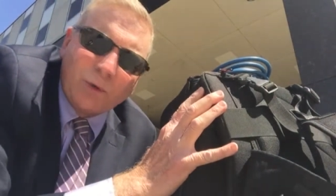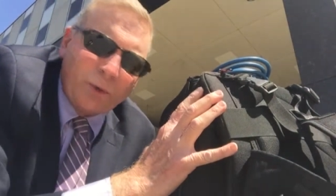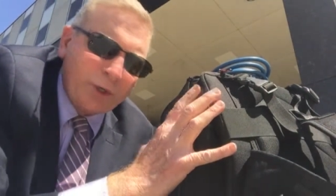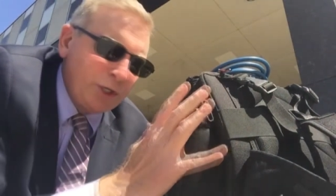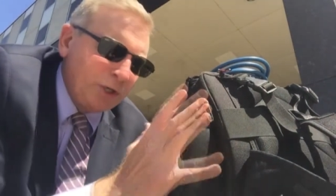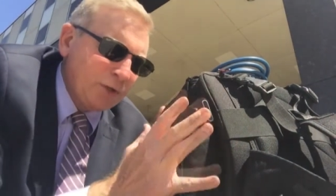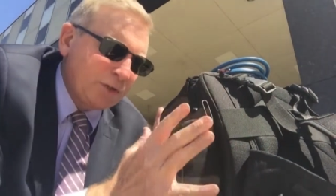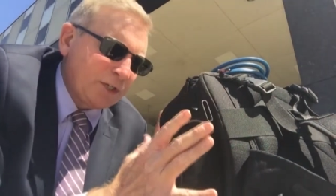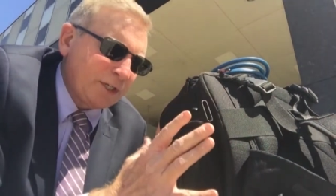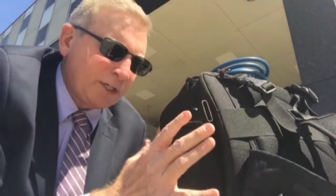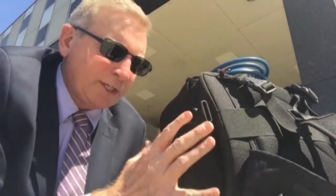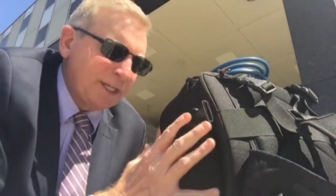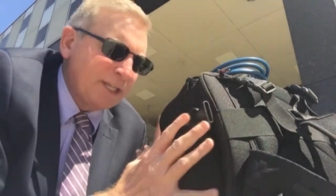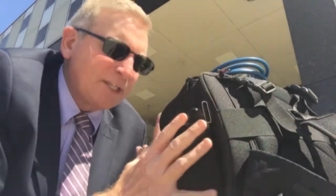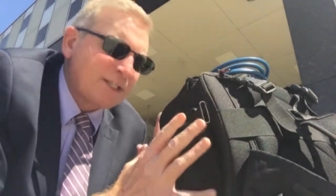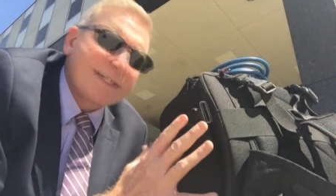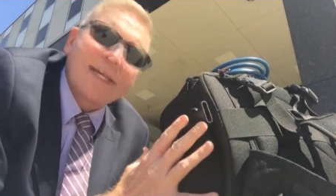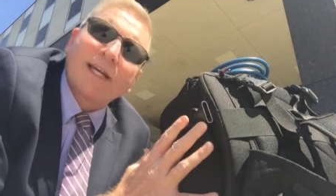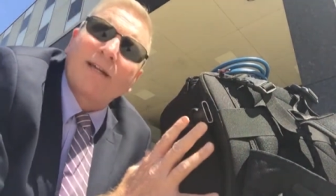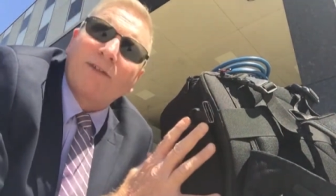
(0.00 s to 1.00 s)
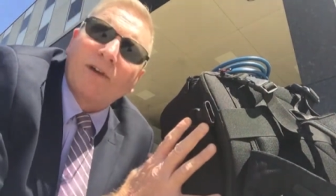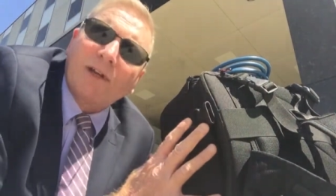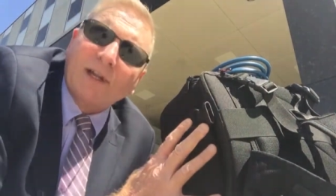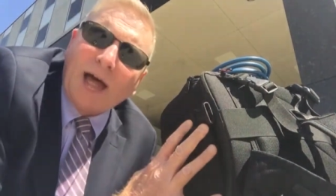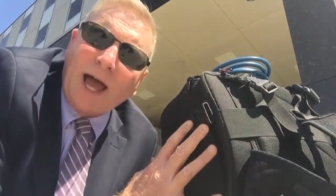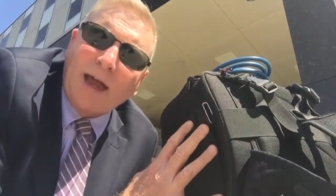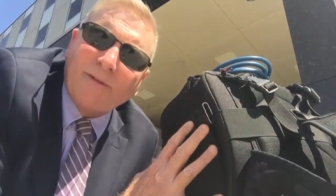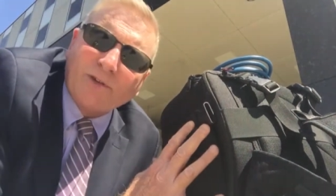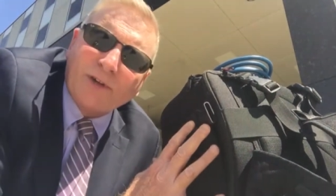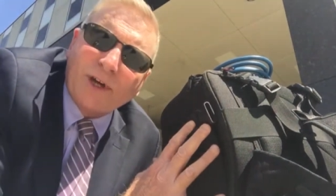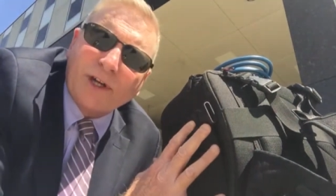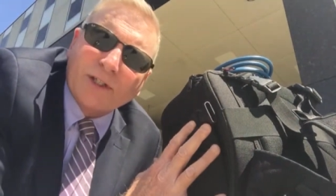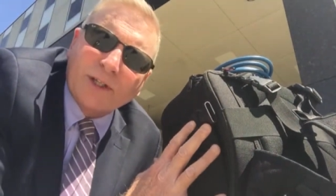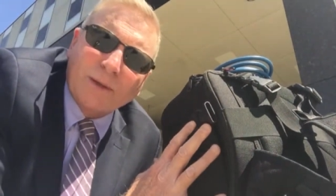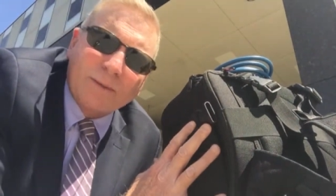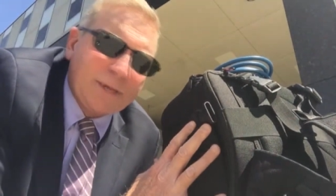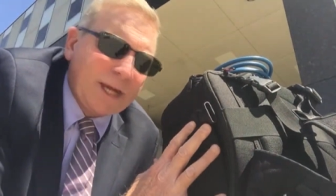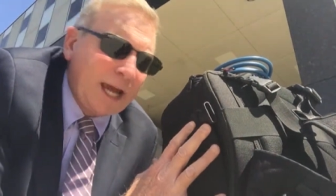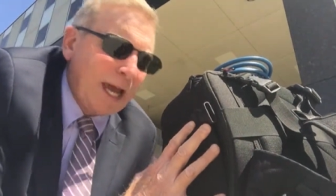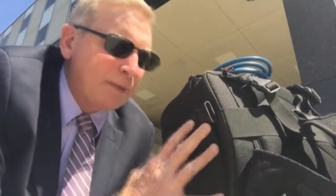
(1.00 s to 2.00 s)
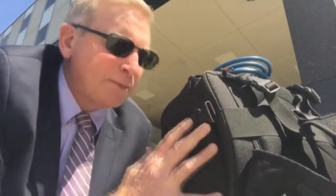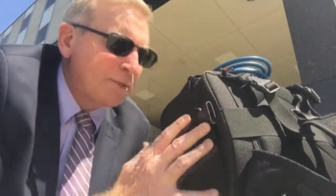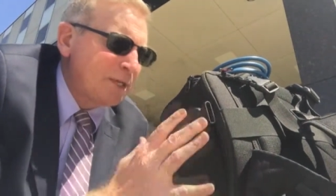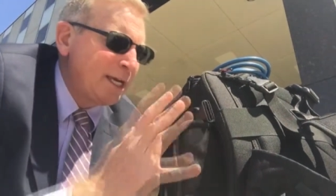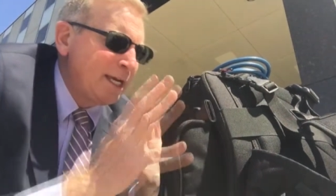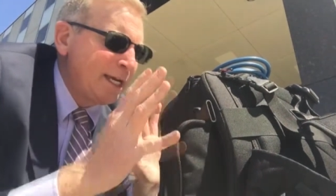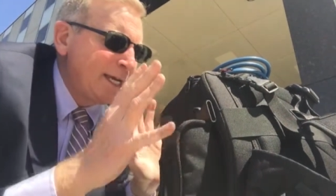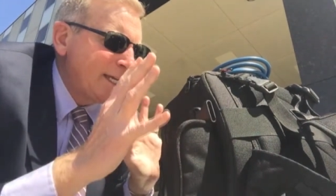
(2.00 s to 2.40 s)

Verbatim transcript: We use it instead of a live truck sometimes.